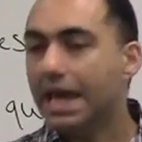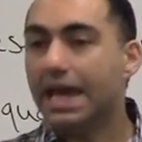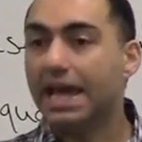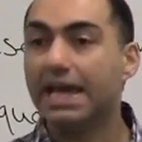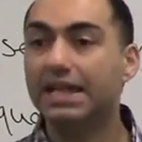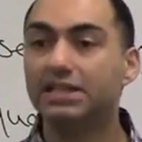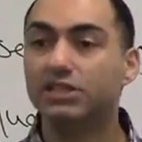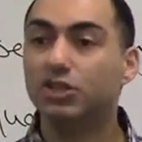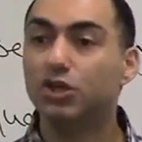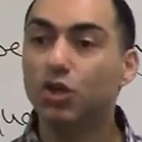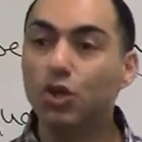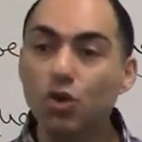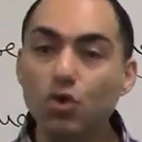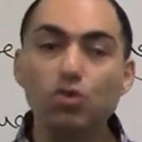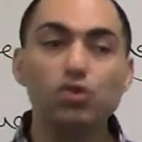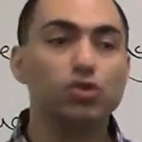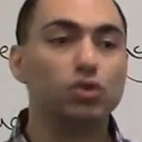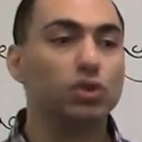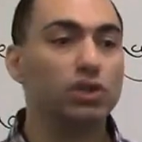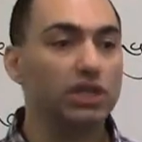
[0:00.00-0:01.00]
It's
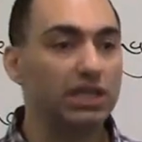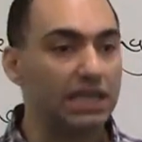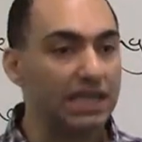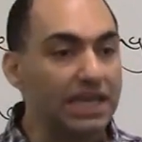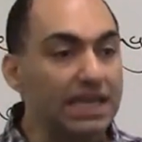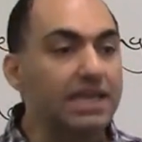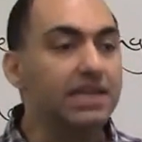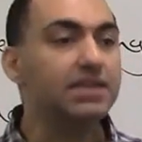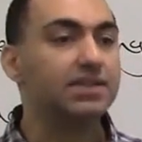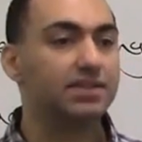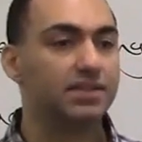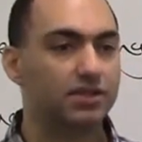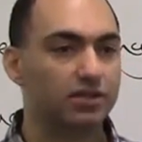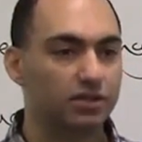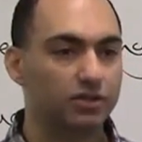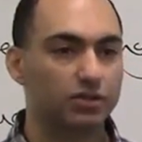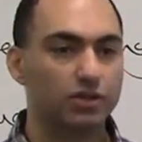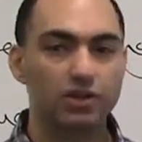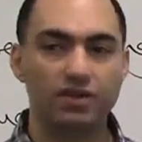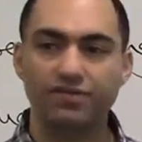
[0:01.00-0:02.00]
usually
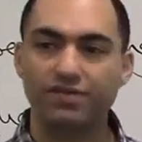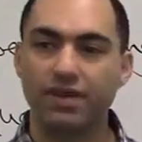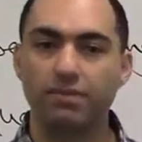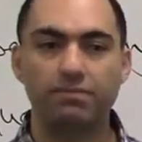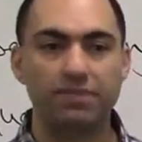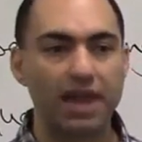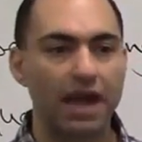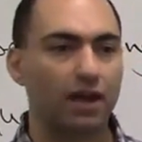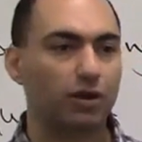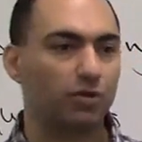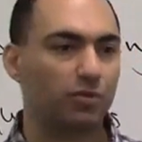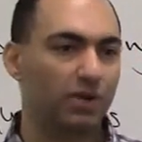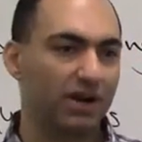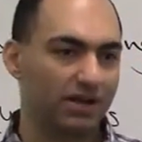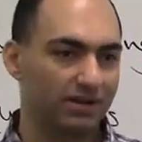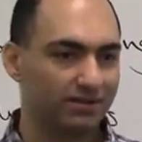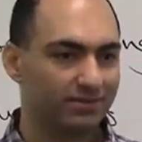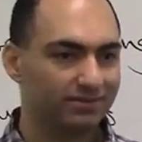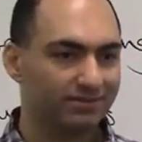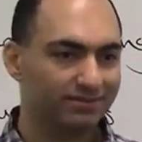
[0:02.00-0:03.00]
easier to defend black or
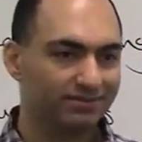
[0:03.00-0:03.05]
white.